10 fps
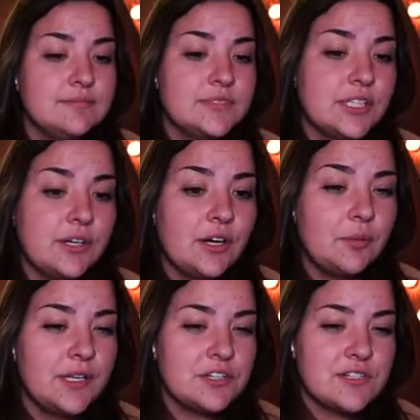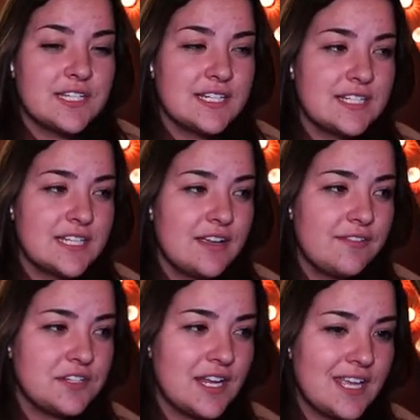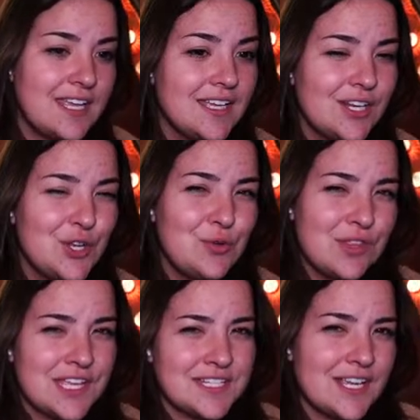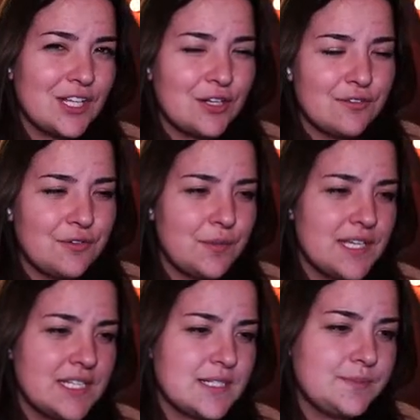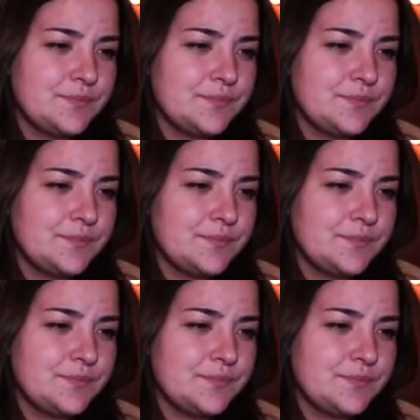So I'll be interested to see if there's any new things I can learn from this.